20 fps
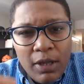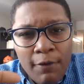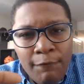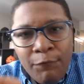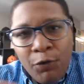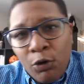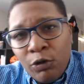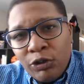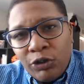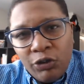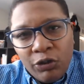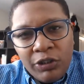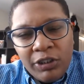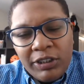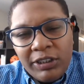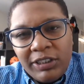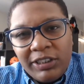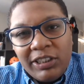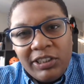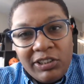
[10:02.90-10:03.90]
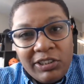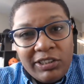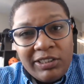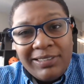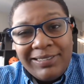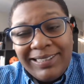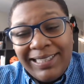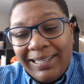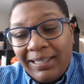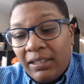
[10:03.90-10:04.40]
Focus on your decisions
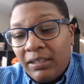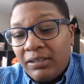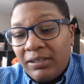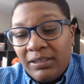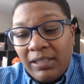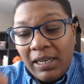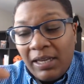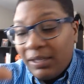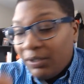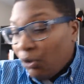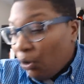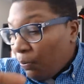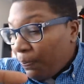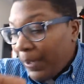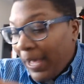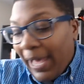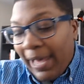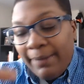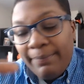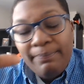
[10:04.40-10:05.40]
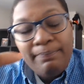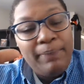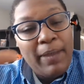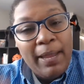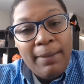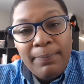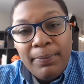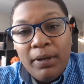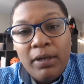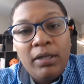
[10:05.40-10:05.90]
today. Take a notepad,
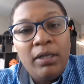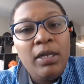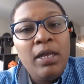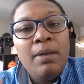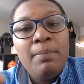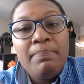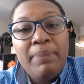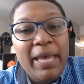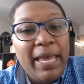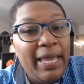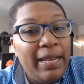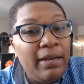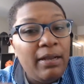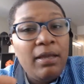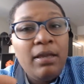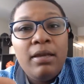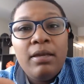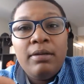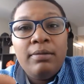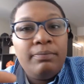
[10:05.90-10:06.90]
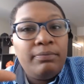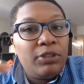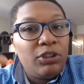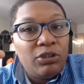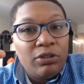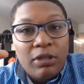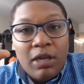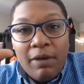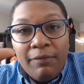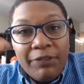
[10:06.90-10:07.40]
paper, pen,
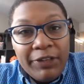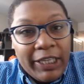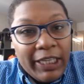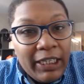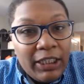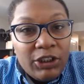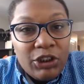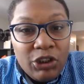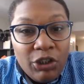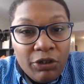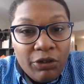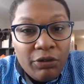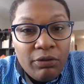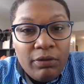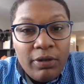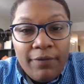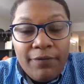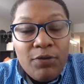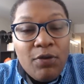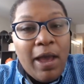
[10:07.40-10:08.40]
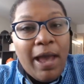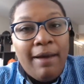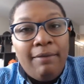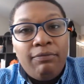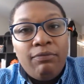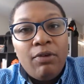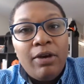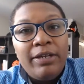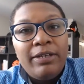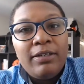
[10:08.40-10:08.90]
the Comfort Killer Journal. If you
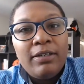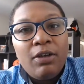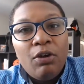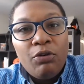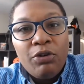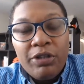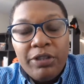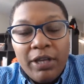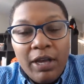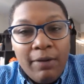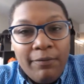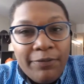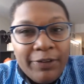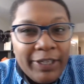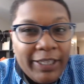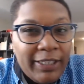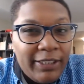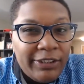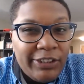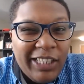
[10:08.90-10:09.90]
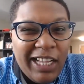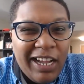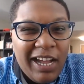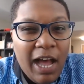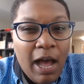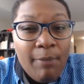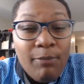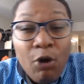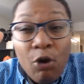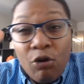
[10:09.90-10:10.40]
have one, go to
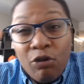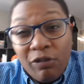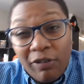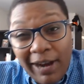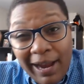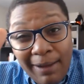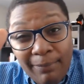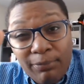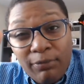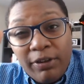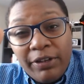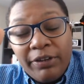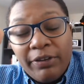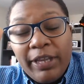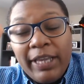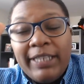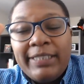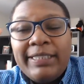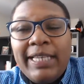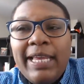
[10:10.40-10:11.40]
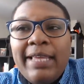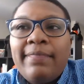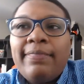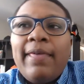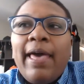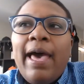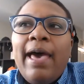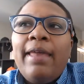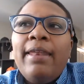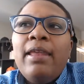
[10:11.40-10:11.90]
thecomfortkillers.com. Go grab one. Okay, take
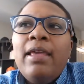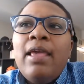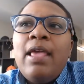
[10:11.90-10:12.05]
that.